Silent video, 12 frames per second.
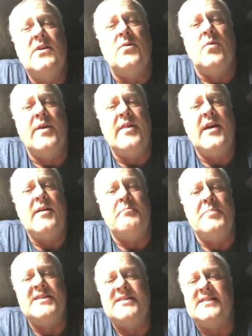when their
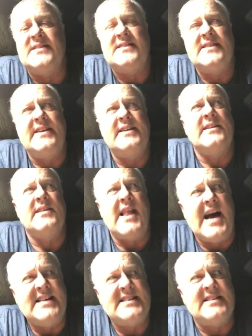businessing and
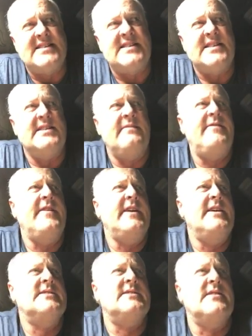licensing
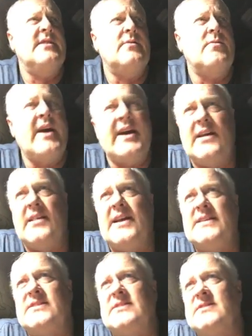fees and their
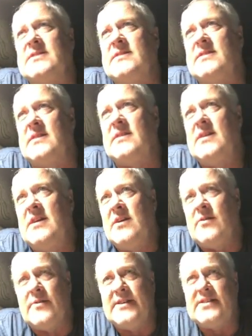regulations and their
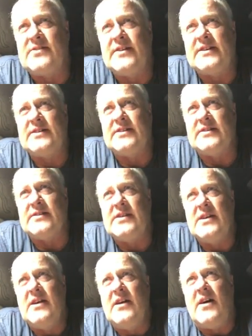restrictions
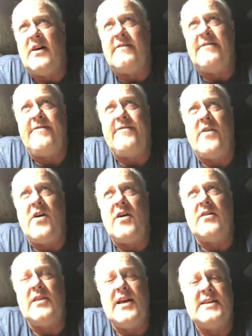are
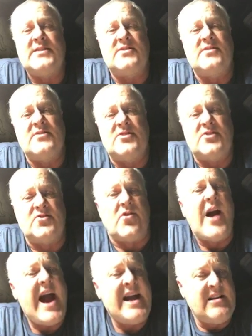far less
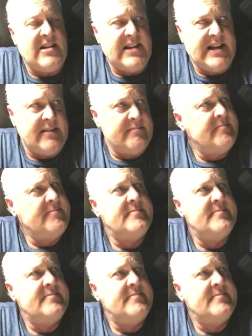strangling,